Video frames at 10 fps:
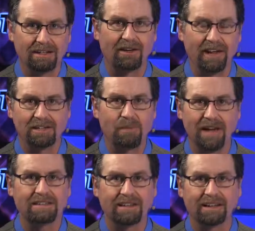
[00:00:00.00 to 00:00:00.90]
you know,
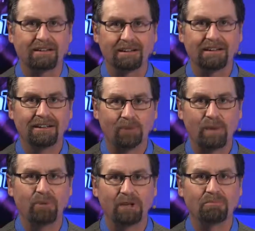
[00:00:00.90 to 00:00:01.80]
expositing
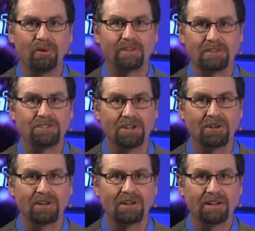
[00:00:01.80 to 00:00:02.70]
3 bullet points and a
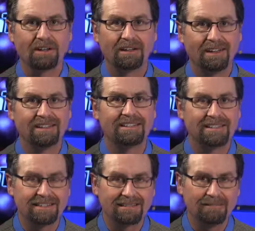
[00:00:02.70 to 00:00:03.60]
joke.
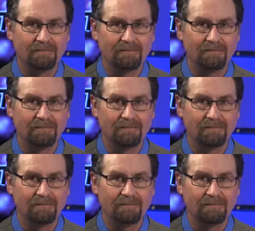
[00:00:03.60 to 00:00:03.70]
It's